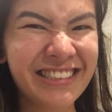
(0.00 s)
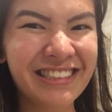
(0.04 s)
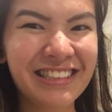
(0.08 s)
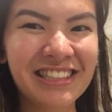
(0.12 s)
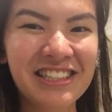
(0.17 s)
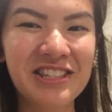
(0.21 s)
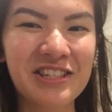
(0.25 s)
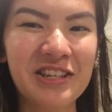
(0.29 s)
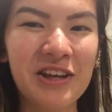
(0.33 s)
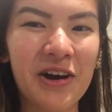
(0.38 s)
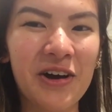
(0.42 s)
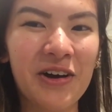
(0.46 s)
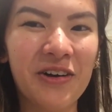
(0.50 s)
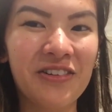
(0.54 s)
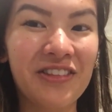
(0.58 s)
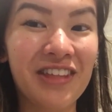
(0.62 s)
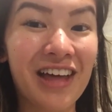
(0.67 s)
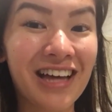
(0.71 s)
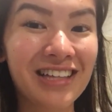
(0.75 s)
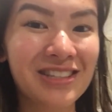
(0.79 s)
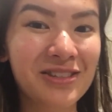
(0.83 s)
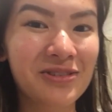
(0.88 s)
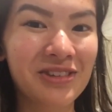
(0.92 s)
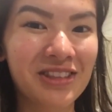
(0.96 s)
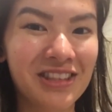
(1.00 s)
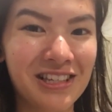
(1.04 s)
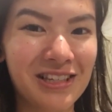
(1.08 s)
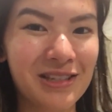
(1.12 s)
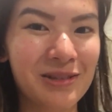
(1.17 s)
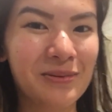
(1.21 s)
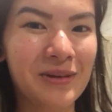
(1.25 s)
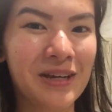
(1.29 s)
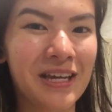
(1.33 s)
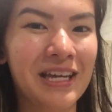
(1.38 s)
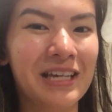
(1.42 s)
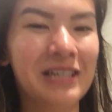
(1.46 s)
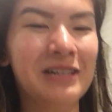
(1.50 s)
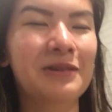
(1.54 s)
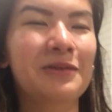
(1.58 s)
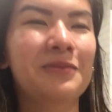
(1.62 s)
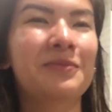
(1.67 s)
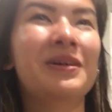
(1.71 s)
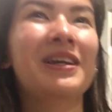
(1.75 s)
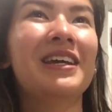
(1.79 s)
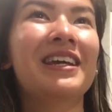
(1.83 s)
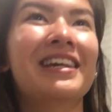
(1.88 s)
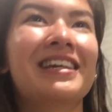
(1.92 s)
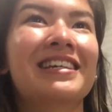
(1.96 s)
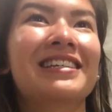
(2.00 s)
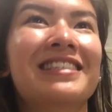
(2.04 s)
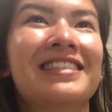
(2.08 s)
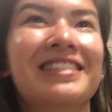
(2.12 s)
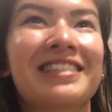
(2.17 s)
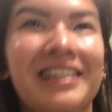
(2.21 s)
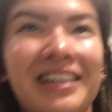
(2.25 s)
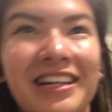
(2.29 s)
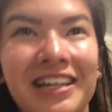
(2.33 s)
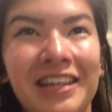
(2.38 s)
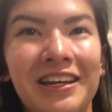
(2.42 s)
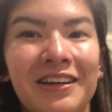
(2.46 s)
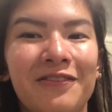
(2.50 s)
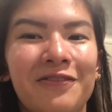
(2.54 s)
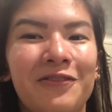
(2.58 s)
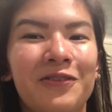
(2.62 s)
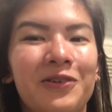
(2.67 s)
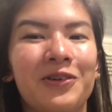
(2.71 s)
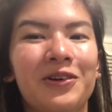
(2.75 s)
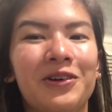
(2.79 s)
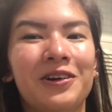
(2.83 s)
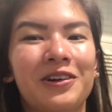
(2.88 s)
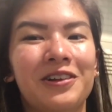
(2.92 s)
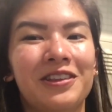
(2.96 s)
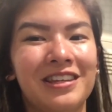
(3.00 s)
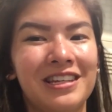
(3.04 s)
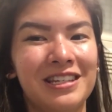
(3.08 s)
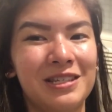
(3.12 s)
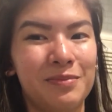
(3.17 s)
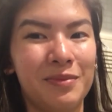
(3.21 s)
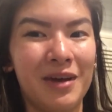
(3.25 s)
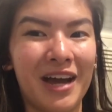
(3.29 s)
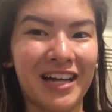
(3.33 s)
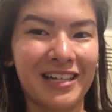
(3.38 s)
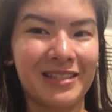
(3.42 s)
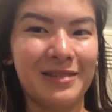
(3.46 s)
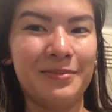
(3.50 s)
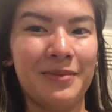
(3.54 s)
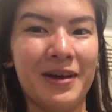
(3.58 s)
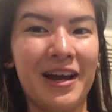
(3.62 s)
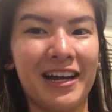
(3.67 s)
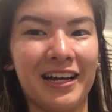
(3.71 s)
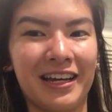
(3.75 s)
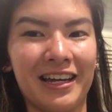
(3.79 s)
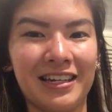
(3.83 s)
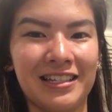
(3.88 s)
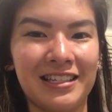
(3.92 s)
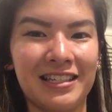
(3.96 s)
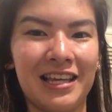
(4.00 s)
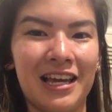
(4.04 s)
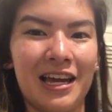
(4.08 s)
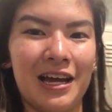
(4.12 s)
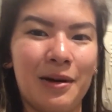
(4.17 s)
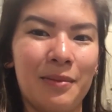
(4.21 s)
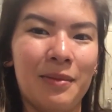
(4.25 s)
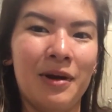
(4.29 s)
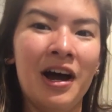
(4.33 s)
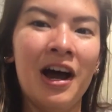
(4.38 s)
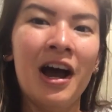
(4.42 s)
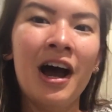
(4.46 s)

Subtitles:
So that's what this weekend will be, is studying for this back-to-back exam